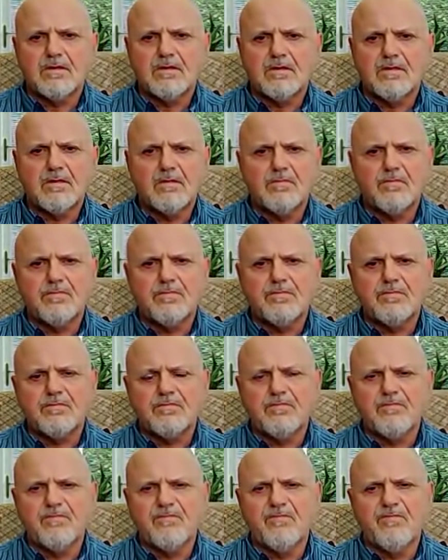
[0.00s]
the
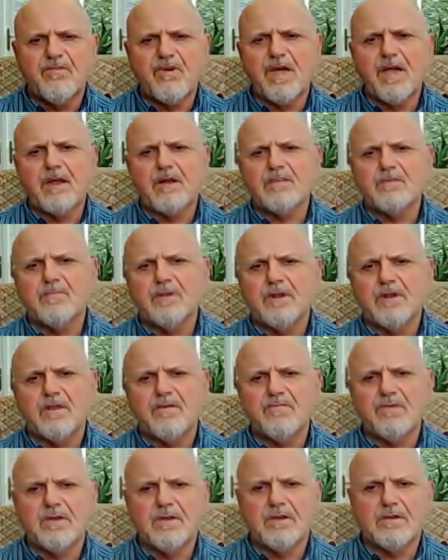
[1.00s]
veil has been
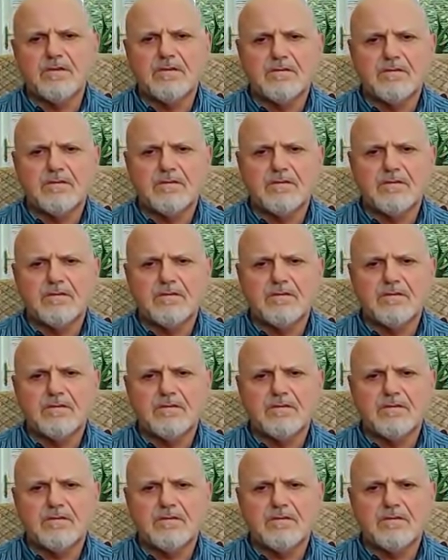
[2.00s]
lifted,